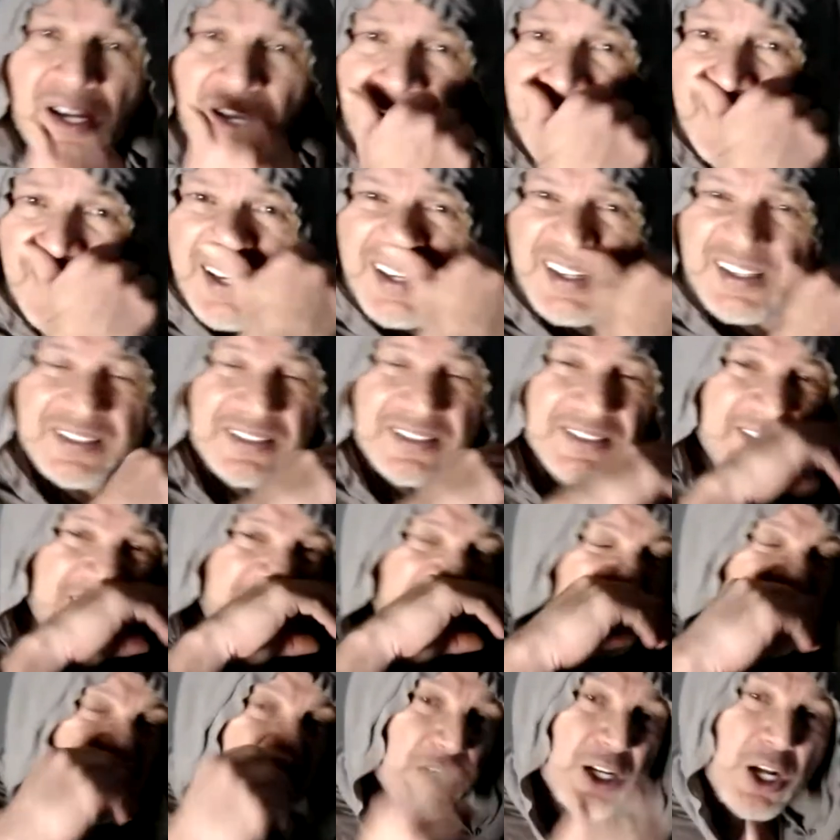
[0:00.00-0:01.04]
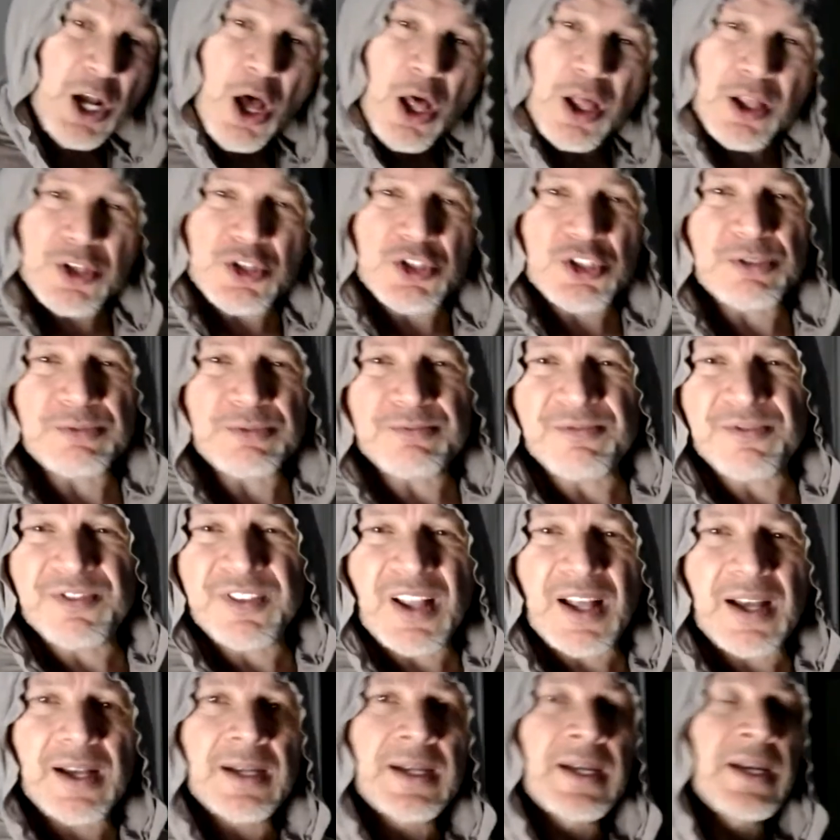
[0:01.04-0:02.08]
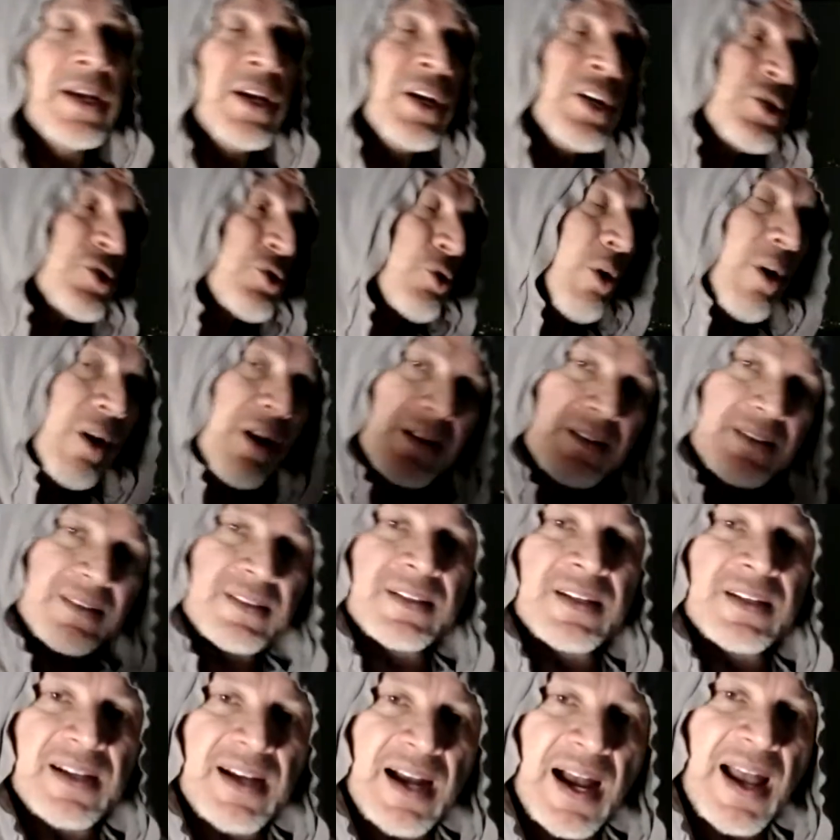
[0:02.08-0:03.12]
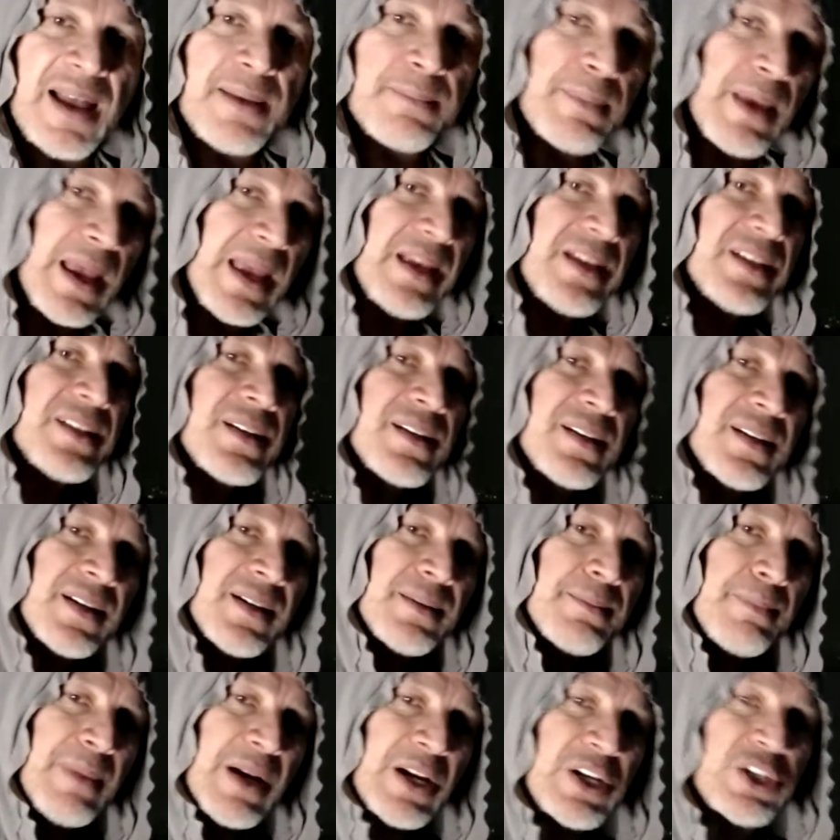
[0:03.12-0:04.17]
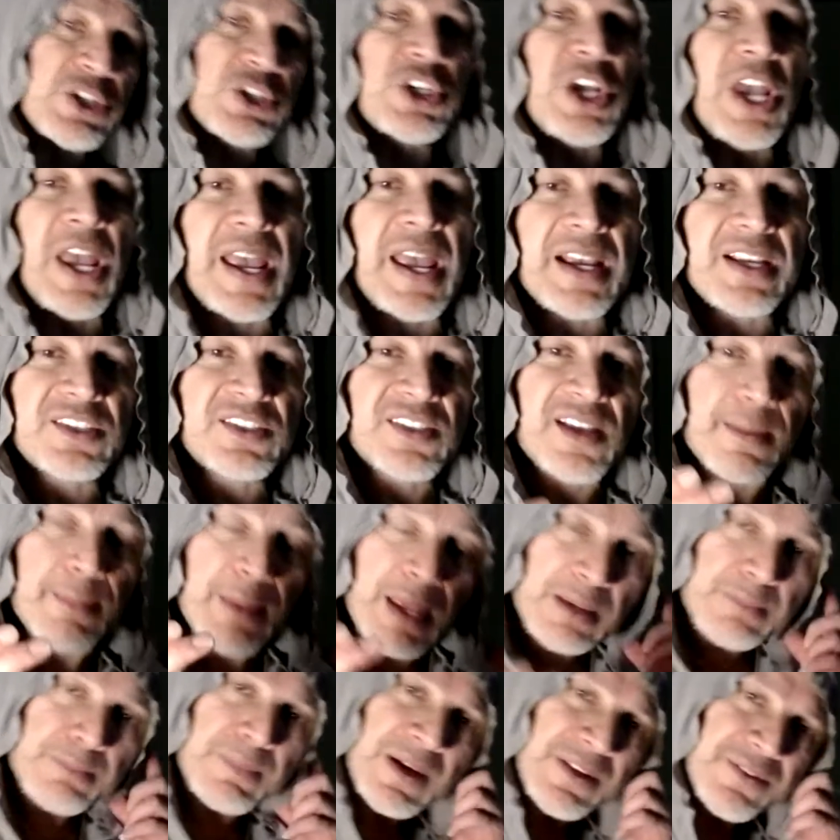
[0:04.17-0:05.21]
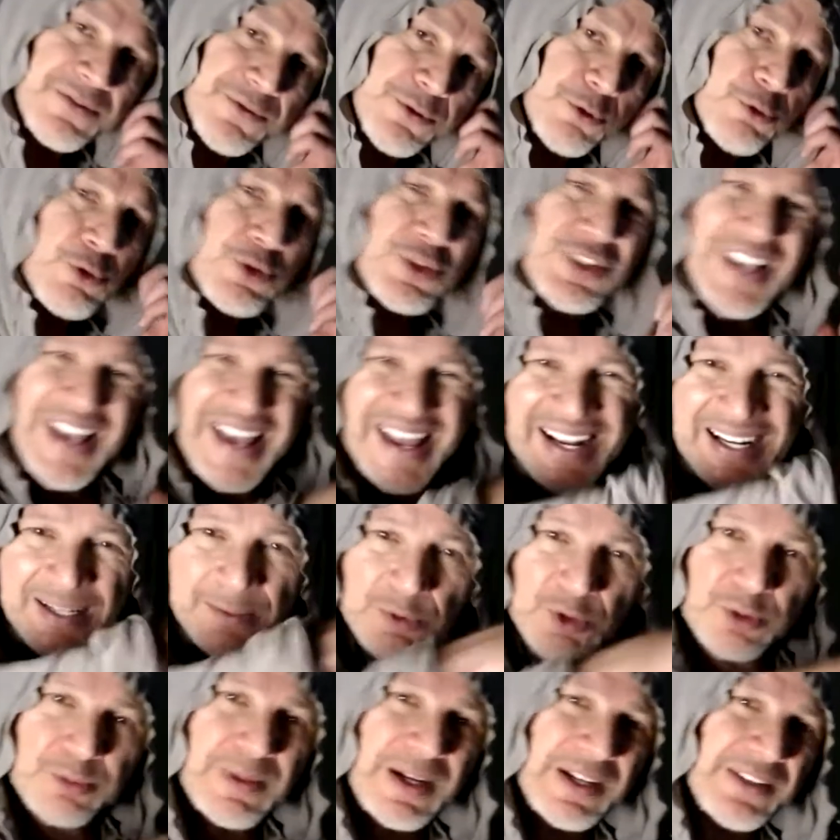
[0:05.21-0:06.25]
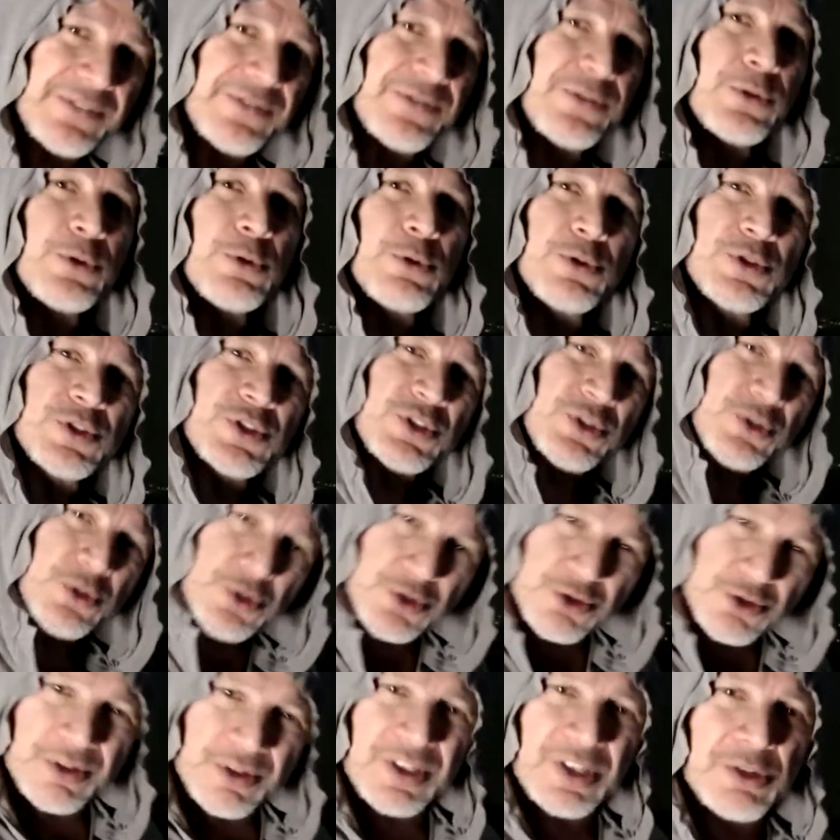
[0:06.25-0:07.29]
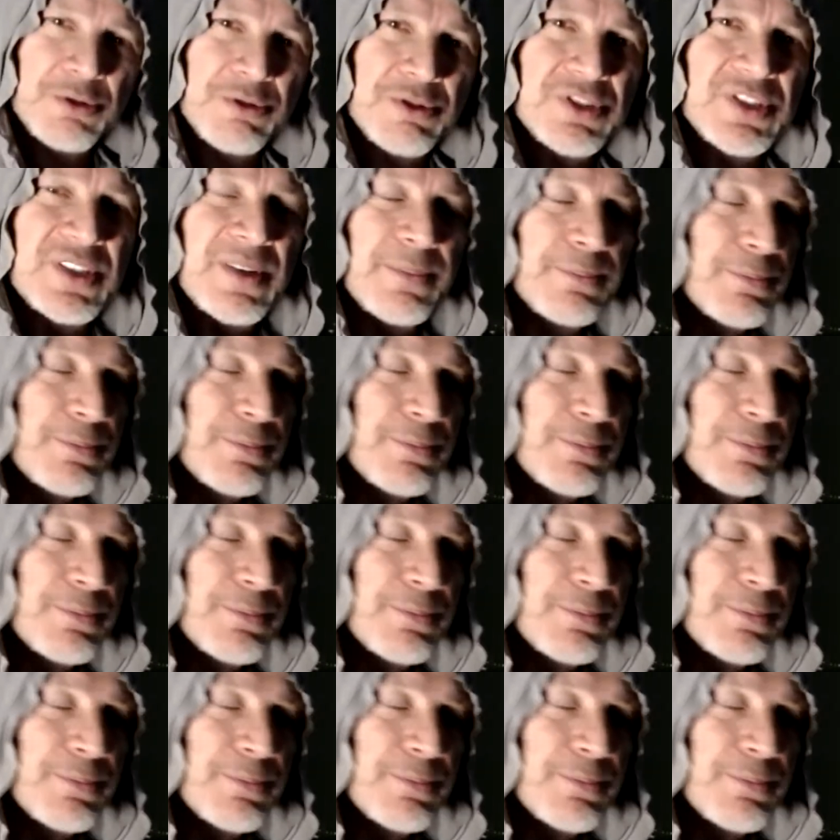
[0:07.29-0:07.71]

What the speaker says: all the collagen. So I make my shakes, I make my foods, I add them to my foods just to increase the